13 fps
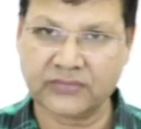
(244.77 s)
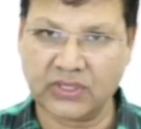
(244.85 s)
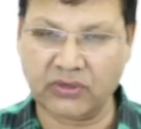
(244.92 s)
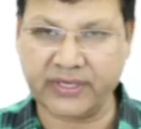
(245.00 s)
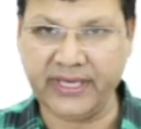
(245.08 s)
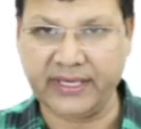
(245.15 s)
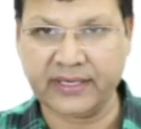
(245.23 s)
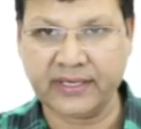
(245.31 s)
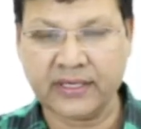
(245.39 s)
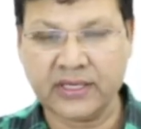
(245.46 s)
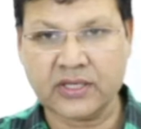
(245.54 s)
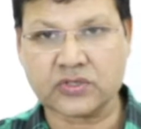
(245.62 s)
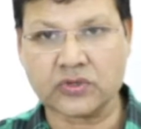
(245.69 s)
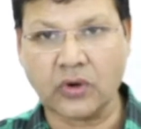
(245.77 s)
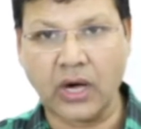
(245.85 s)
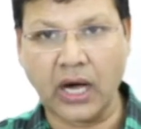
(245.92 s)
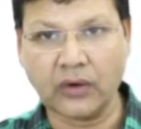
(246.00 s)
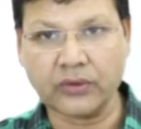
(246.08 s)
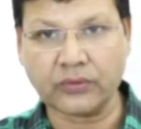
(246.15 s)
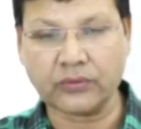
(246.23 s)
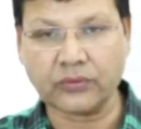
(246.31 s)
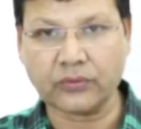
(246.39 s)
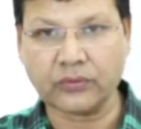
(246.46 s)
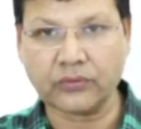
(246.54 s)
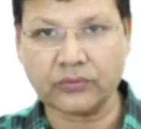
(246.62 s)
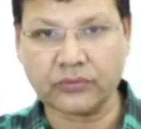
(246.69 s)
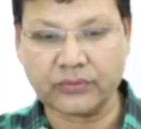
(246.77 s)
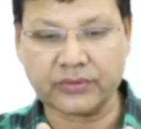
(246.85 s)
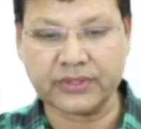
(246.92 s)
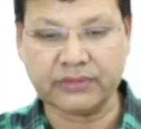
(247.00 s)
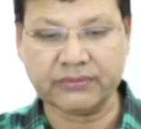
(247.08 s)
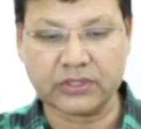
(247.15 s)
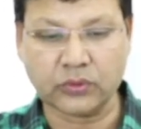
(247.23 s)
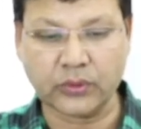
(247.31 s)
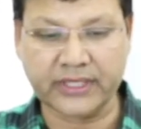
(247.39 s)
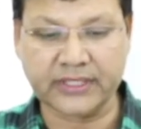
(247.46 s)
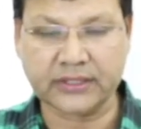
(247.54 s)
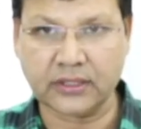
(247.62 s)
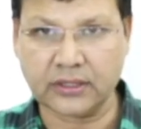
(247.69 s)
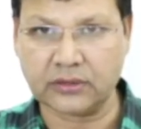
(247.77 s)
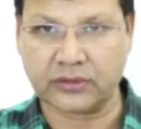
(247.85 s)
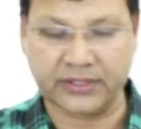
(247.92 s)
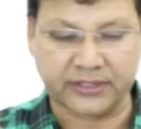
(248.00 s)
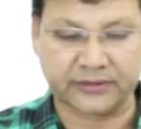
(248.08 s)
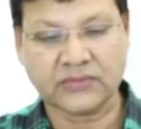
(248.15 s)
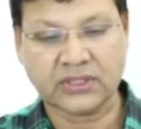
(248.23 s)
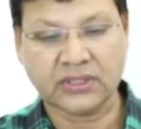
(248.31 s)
Okay, so how they will do it? Look here.